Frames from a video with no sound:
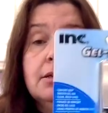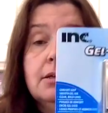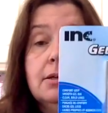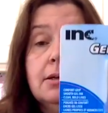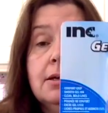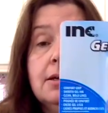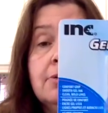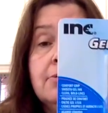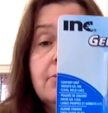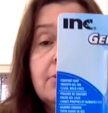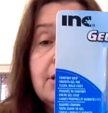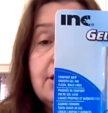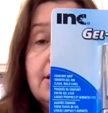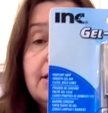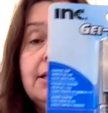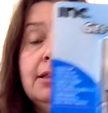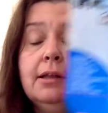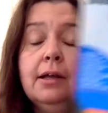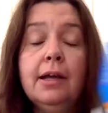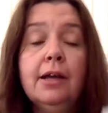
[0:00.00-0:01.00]
I
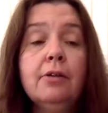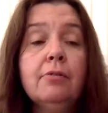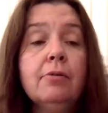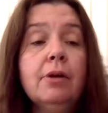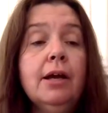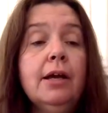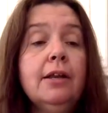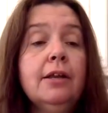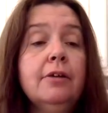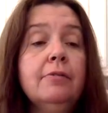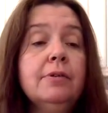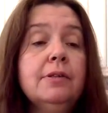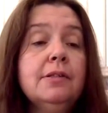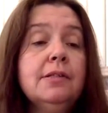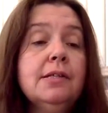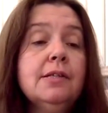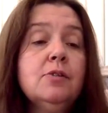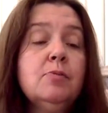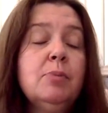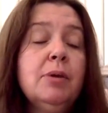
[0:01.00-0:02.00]
really like writing with
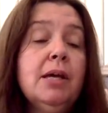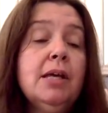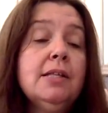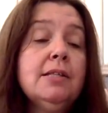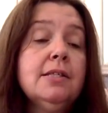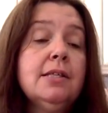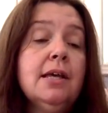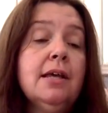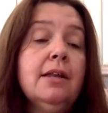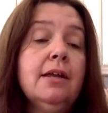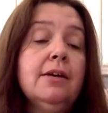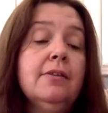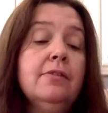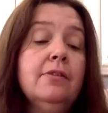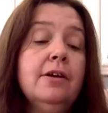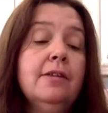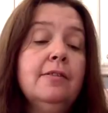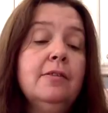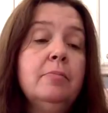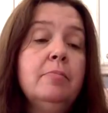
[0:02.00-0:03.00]
these pens, and I
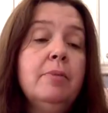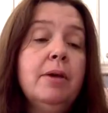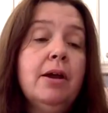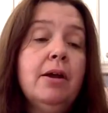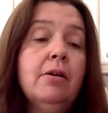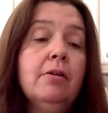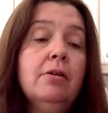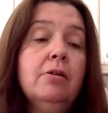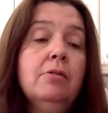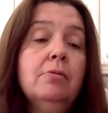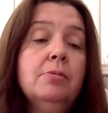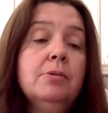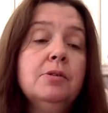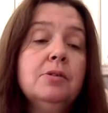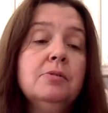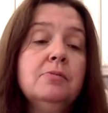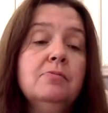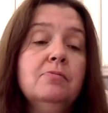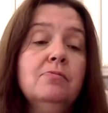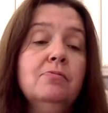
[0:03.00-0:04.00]
thought the barrel
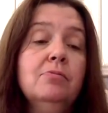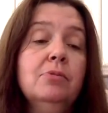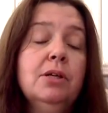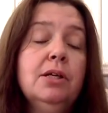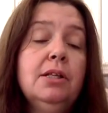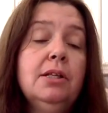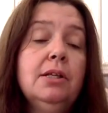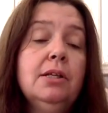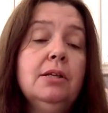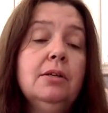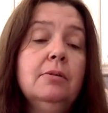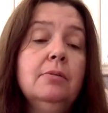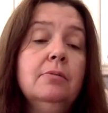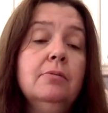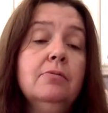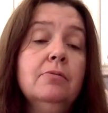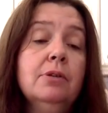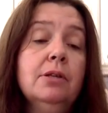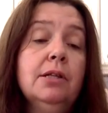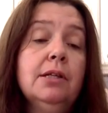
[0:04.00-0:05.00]
was really,
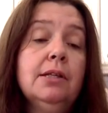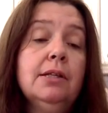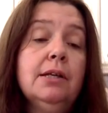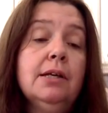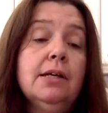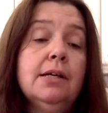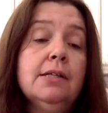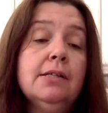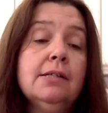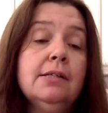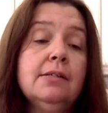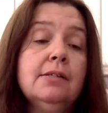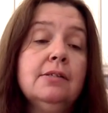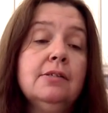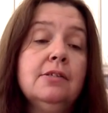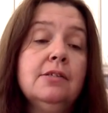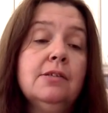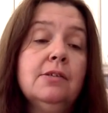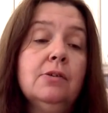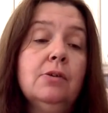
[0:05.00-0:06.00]
really nice. It's
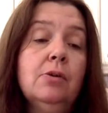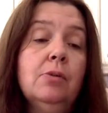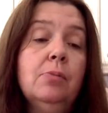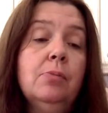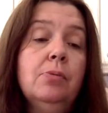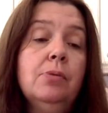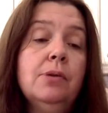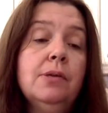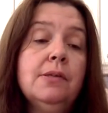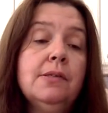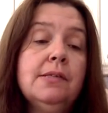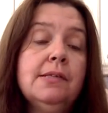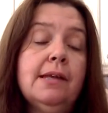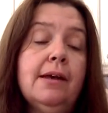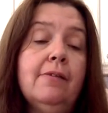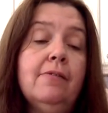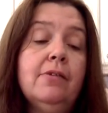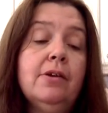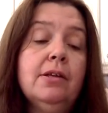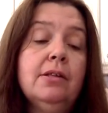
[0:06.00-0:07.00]
a
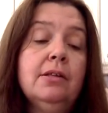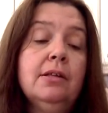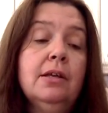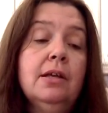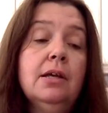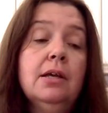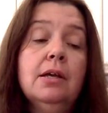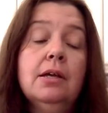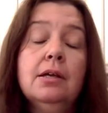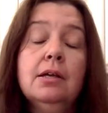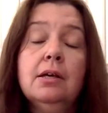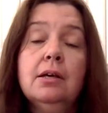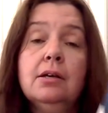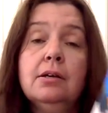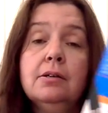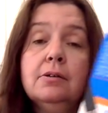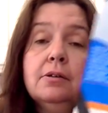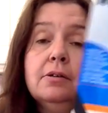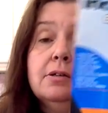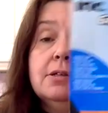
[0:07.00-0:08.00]
0.7.
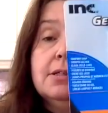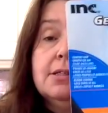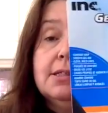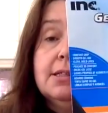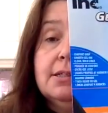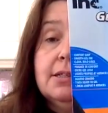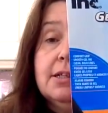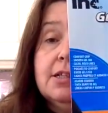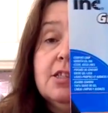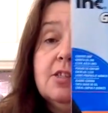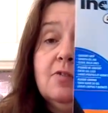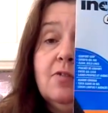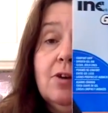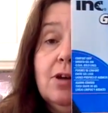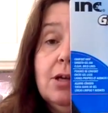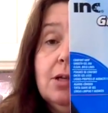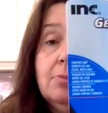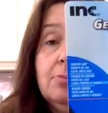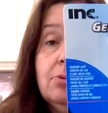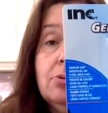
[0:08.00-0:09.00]
It's a nice
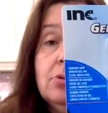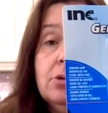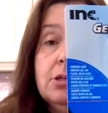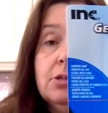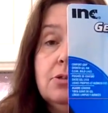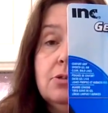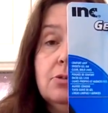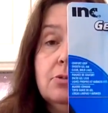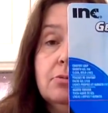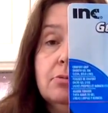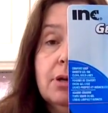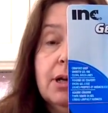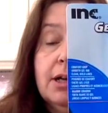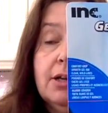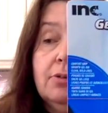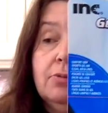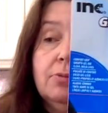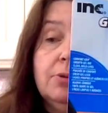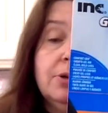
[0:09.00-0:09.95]
fine point to write